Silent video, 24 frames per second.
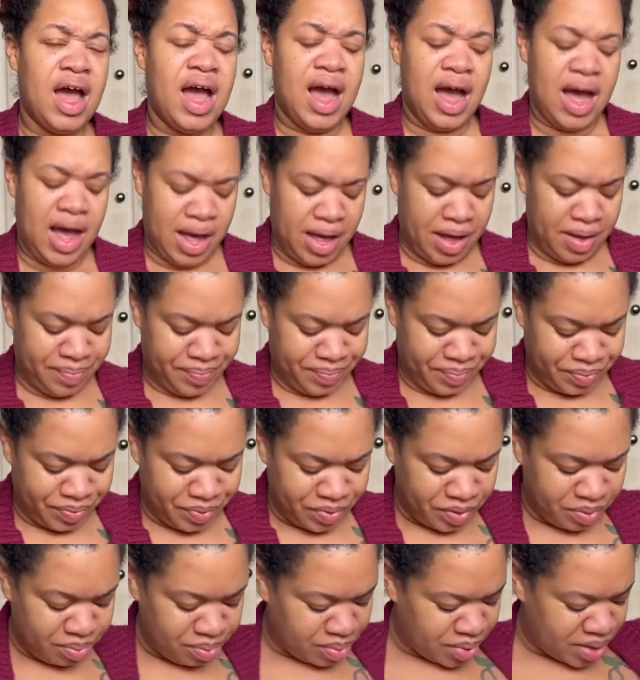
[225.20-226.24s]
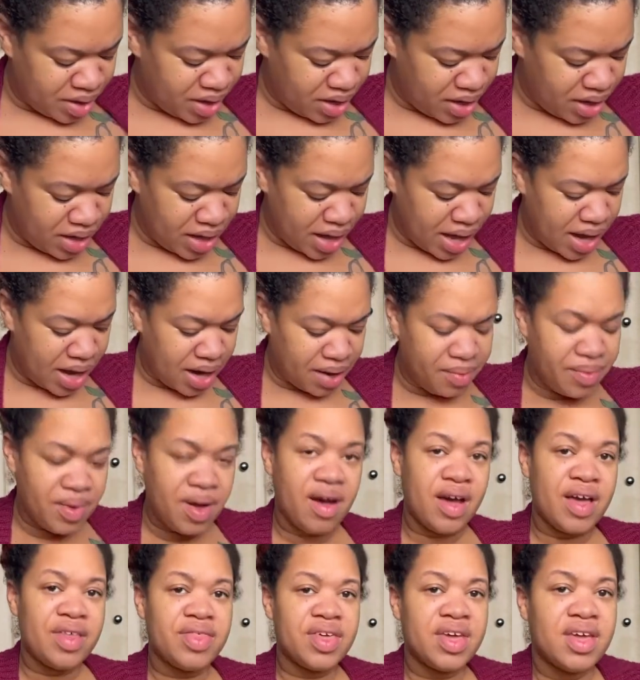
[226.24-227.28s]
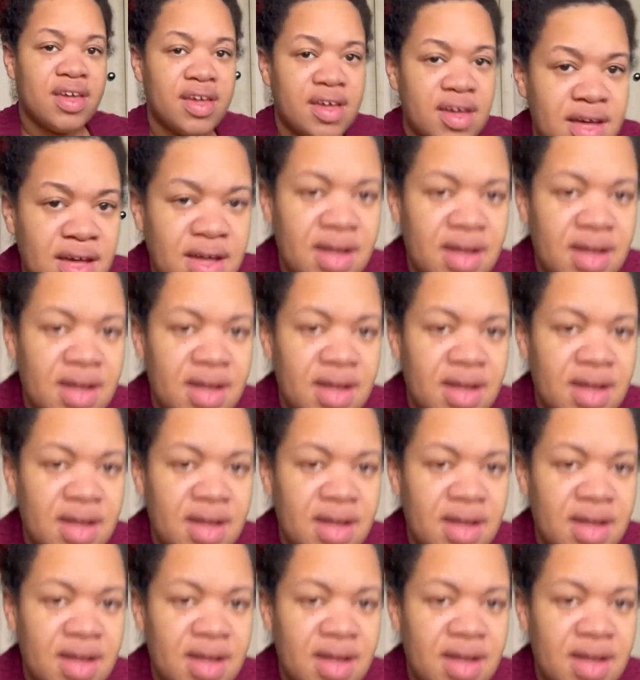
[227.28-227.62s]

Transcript: But yeah, I think